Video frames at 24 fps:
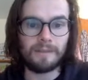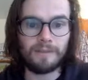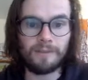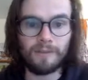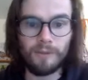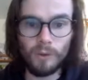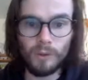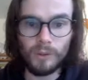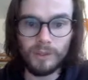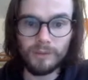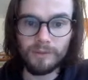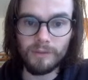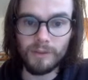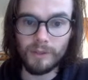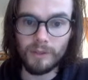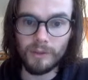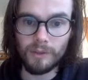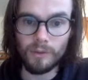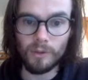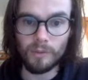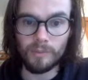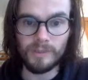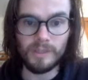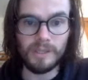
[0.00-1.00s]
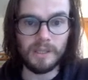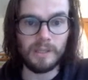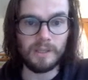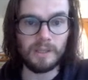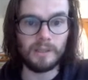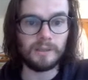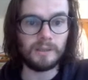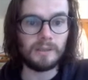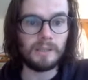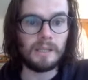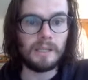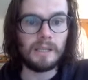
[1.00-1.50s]
4 different groups
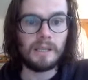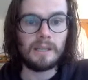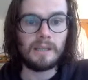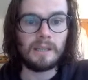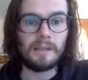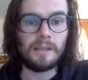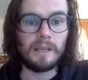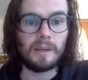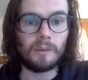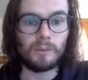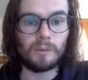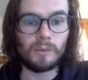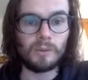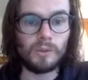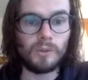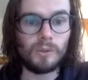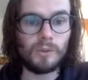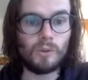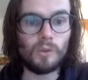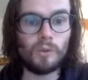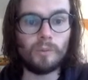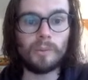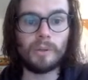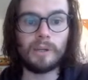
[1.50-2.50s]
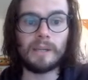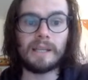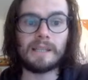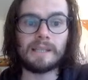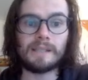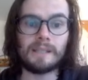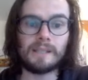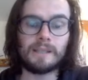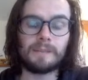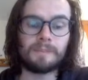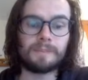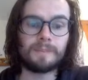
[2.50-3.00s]
here. That was super
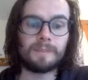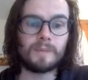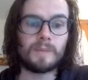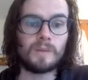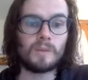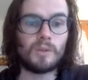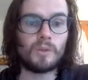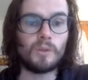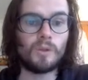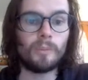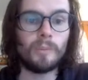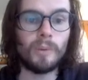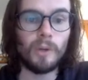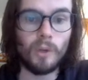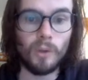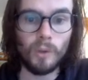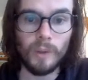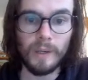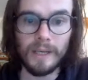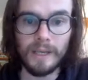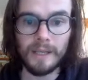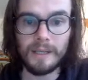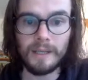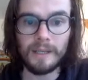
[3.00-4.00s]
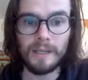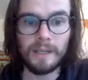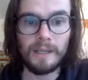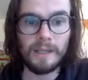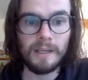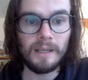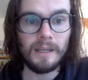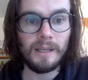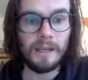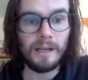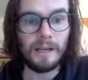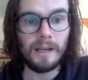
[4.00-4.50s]
easy, super quick.
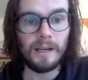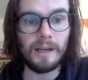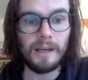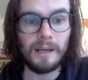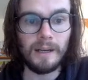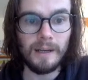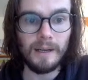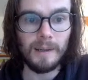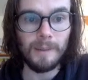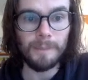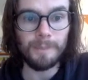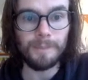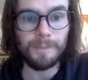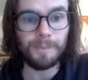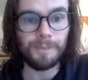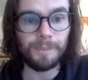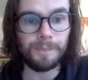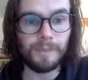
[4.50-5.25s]
And